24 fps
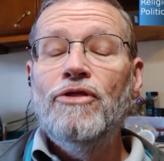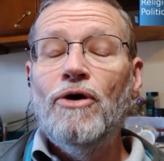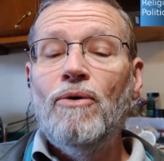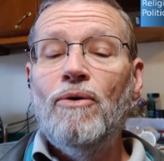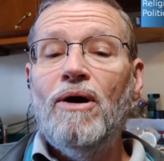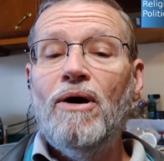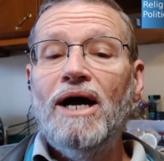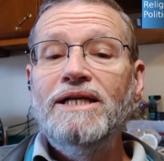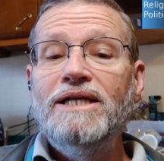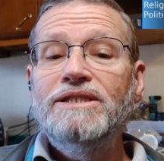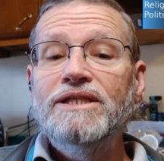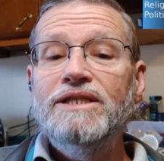
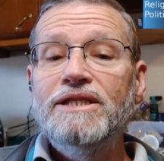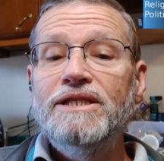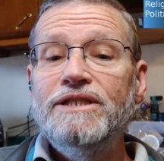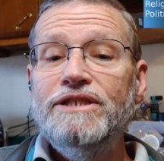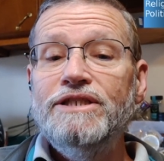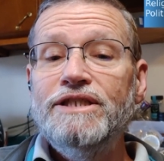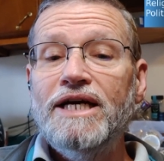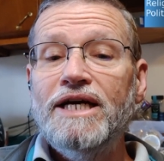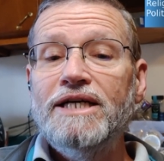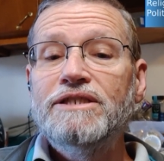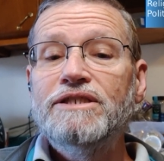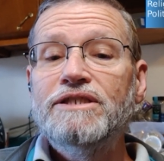though I
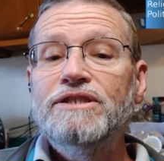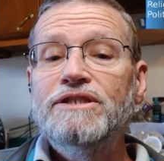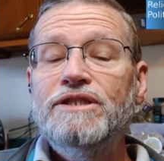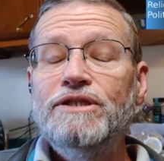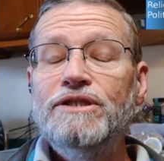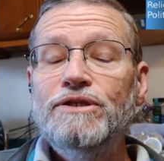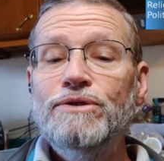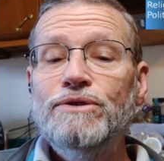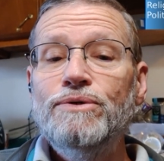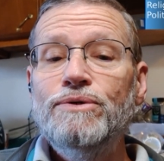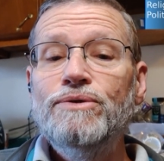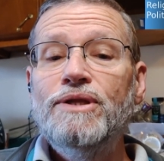suggest
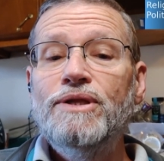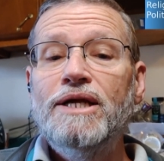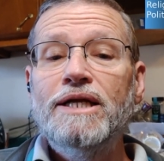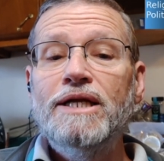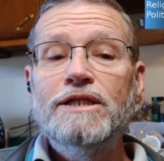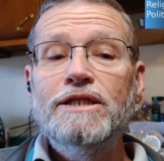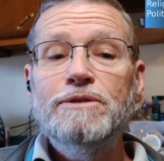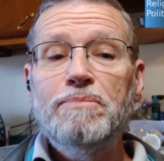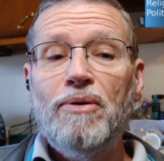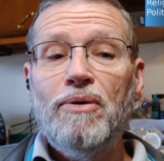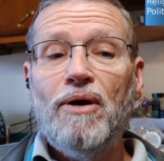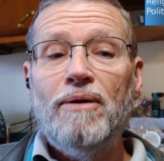to you that
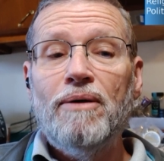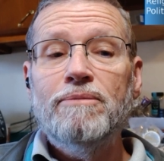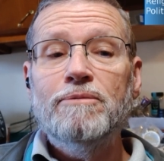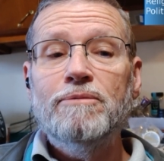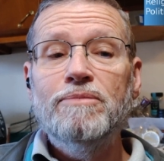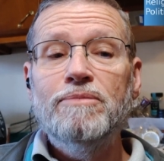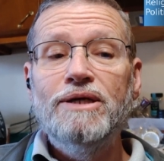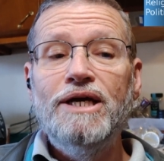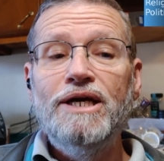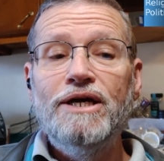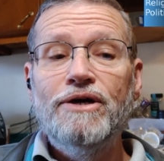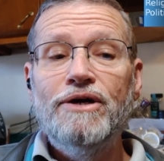it's
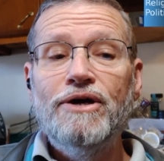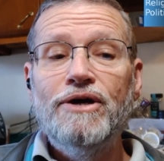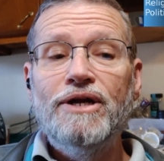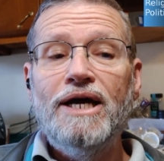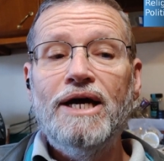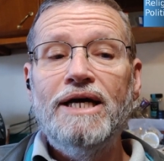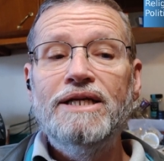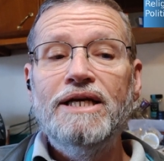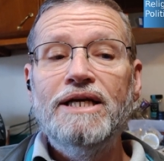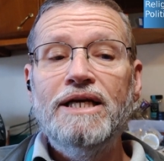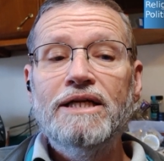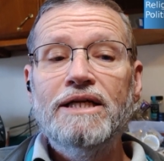probably a good
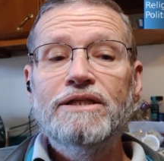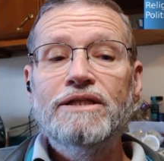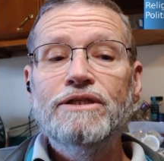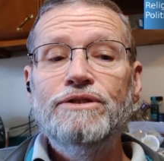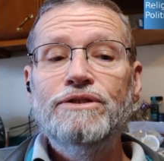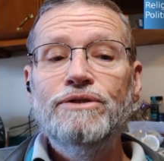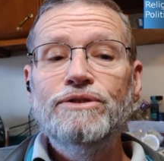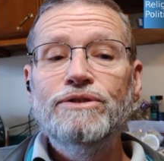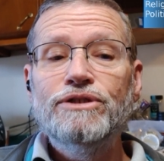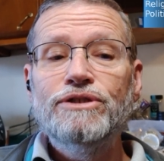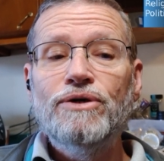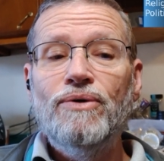idea to
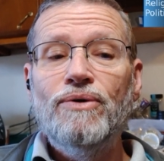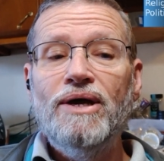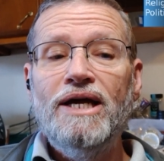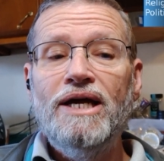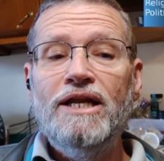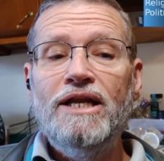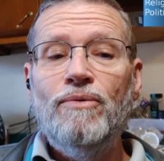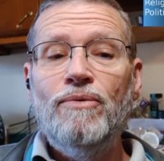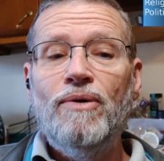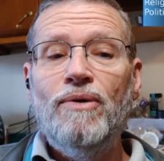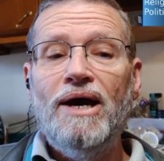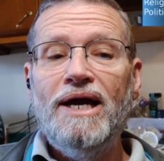do so
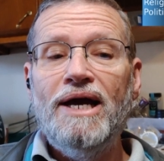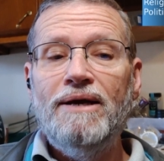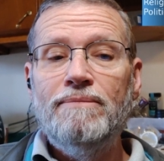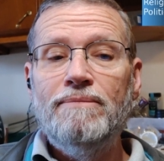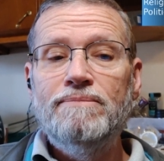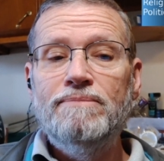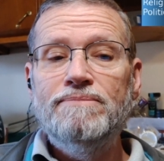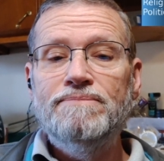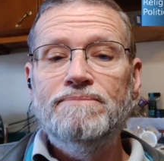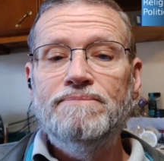anyway.